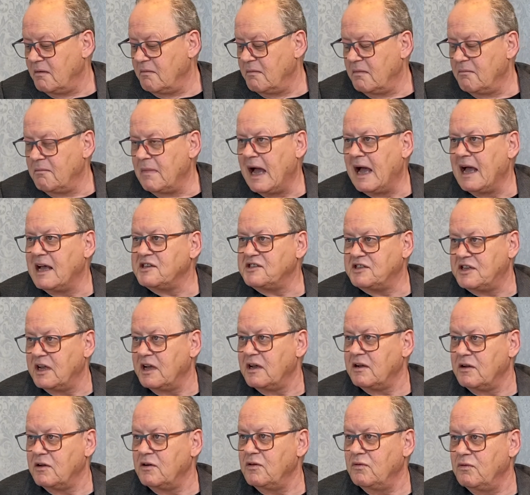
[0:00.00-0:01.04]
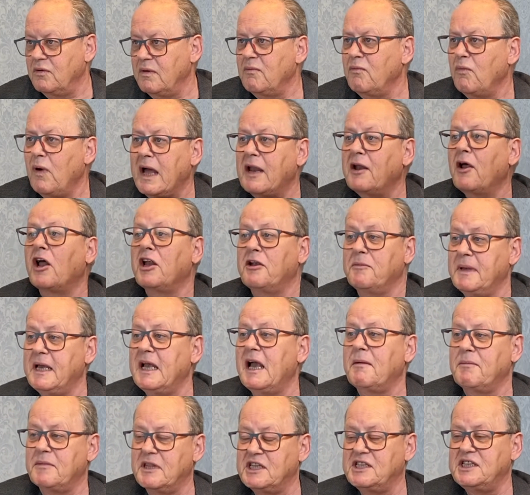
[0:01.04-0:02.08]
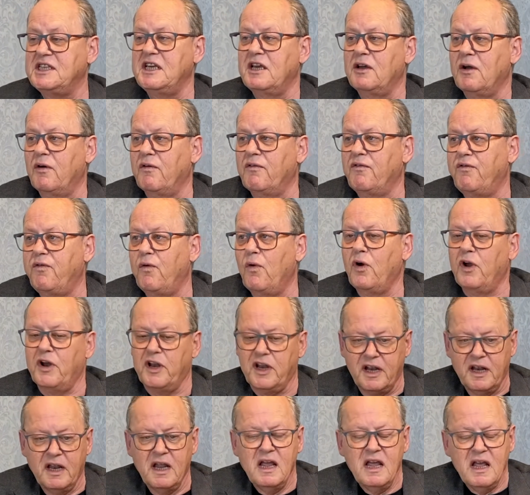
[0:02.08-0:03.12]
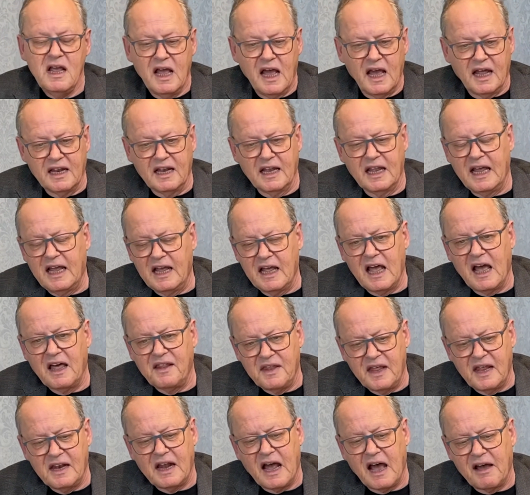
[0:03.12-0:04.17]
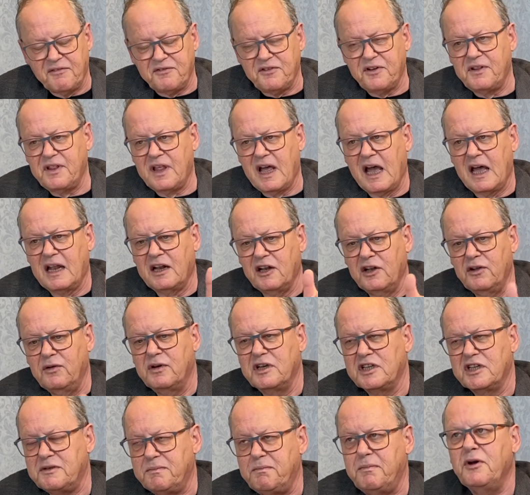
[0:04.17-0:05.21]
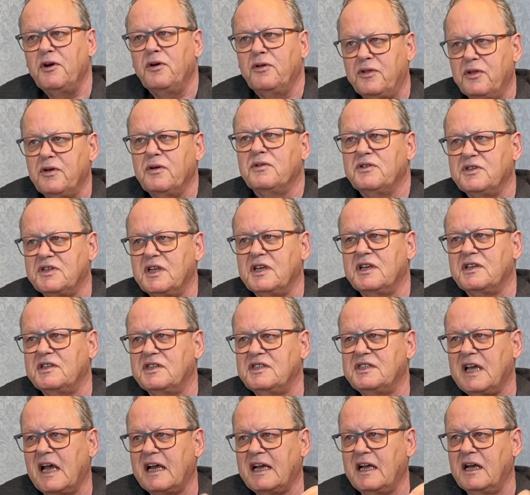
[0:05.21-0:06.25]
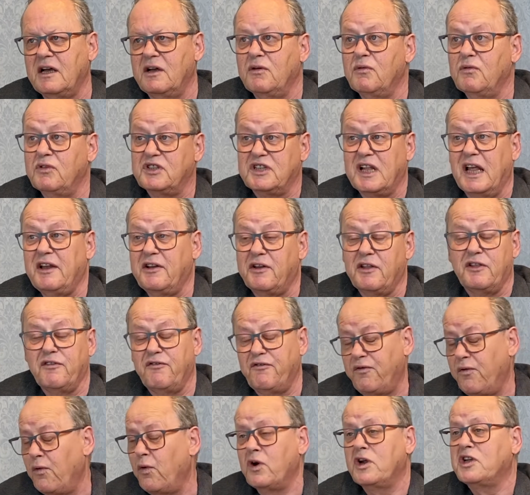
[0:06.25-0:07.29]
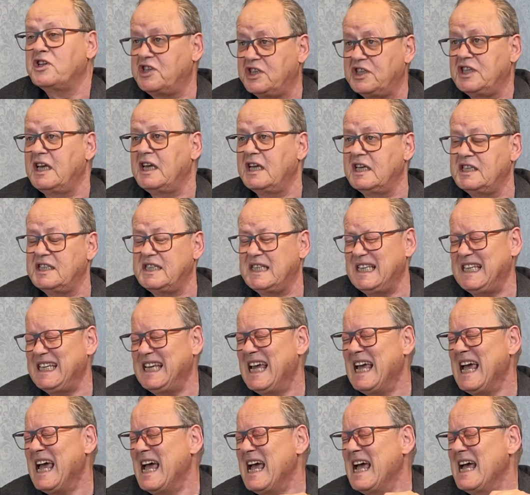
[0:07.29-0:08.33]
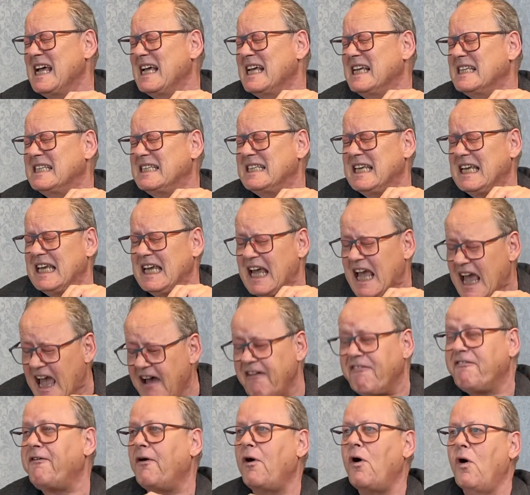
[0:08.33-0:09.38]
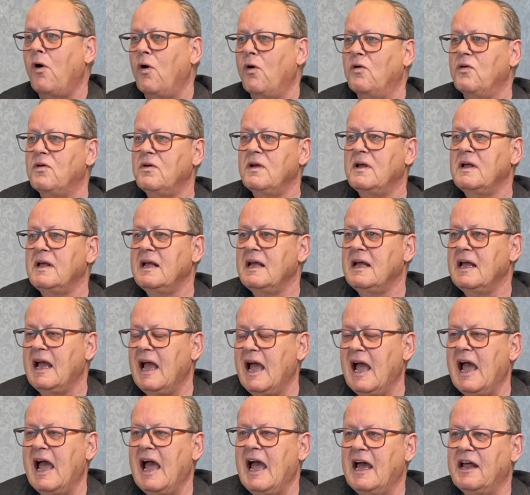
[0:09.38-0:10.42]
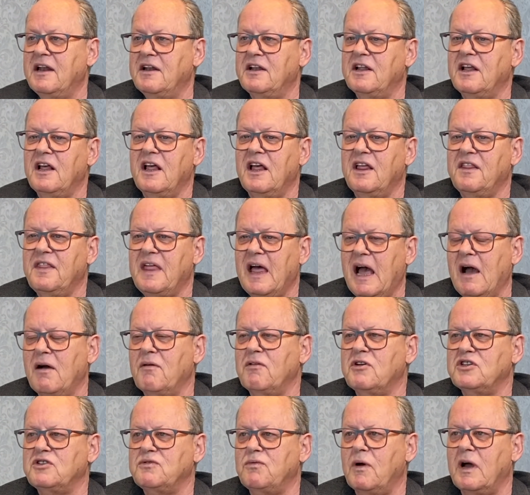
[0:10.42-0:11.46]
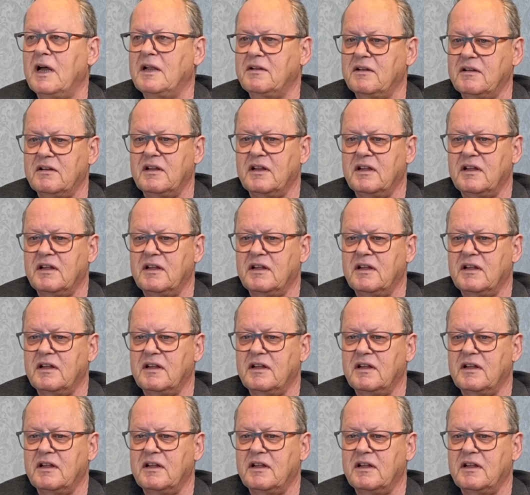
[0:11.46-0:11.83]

Mazda, who went on to become the CEO of Ford, and then after that, Lewis Booth, who was later the Ford CFO, and that was what